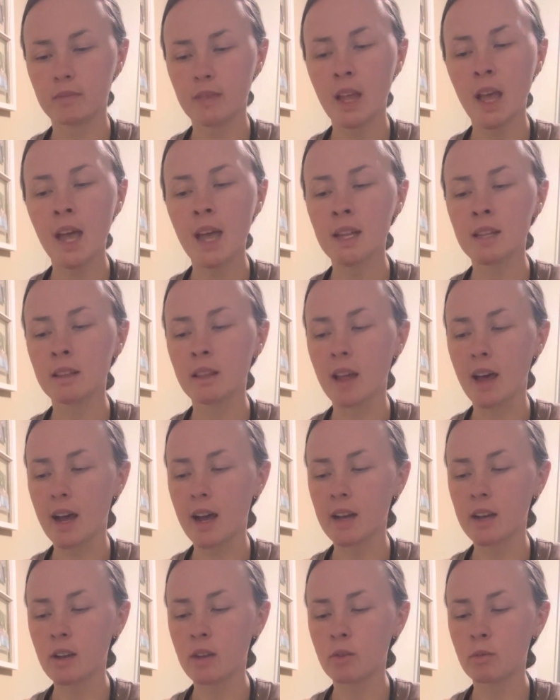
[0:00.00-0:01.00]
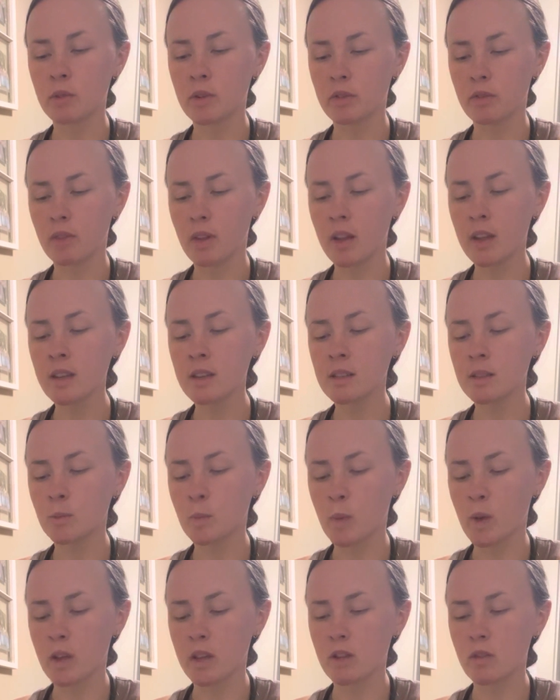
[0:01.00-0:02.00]
head lag reflex,
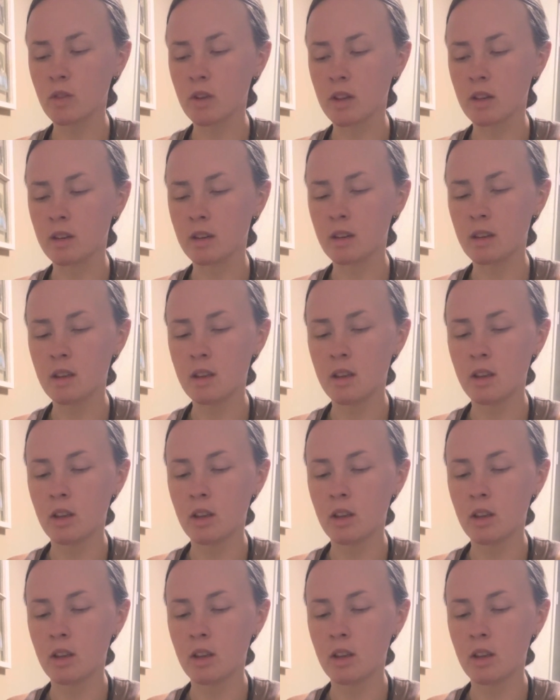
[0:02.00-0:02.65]
but you can